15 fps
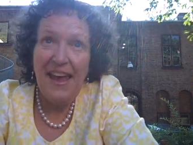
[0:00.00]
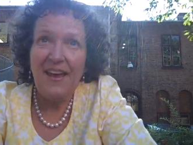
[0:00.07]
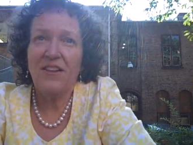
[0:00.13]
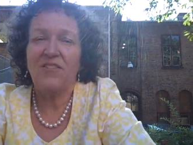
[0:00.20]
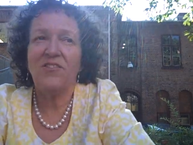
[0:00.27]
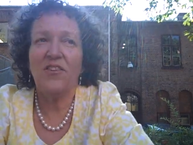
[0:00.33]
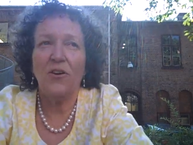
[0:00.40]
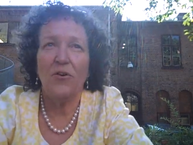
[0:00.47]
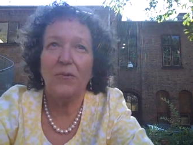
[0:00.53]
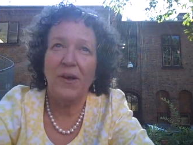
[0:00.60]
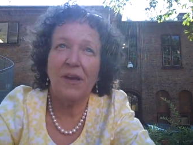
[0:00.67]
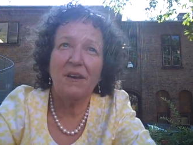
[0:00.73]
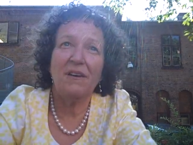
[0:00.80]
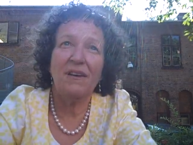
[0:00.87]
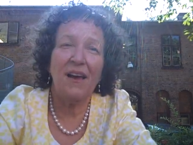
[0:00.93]
And so
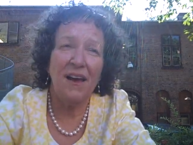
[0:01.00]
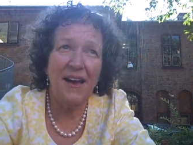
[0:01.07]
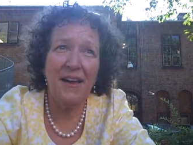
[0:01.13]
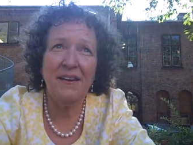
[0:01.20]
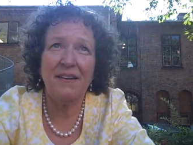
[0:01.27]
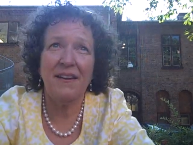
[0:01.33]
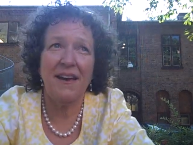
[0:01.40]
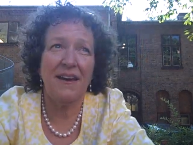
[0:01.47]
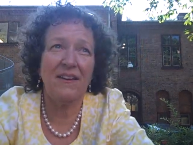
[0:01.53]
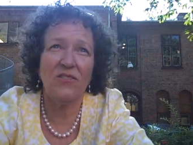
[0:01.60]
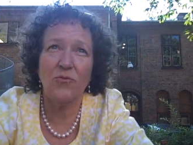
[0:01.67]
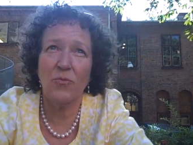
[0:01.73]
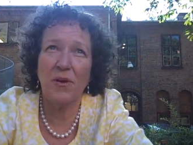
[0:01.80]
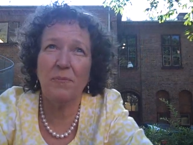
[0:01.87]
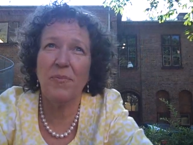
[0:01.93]
in
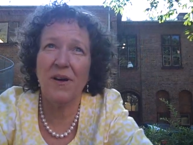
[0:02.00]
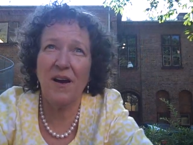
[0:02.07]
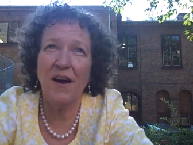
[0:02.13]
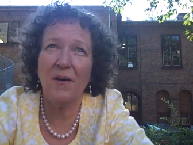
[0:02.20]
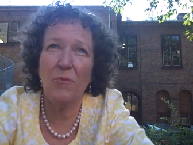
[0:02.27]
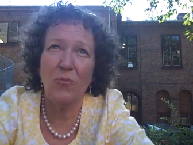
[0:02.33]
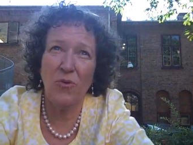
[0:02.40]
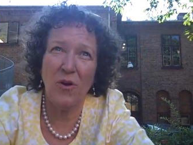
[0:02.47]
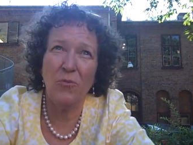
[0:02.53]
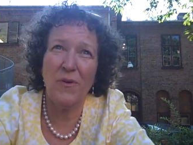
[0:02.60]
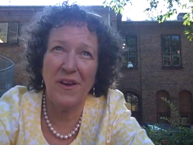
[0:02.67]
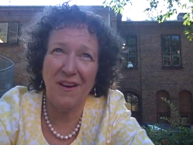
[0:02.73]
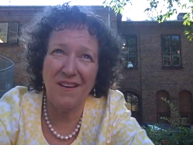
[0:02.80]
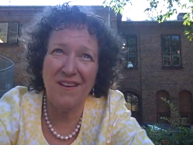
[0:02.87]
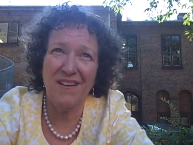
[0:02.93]
context, we become what
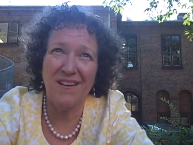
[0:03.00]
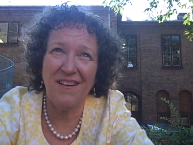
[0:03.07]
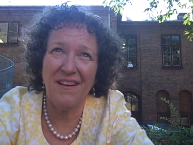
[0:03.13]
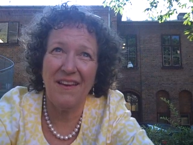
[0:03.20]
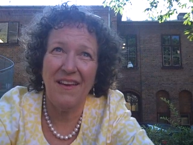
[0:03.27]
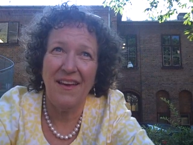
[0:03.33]
we are.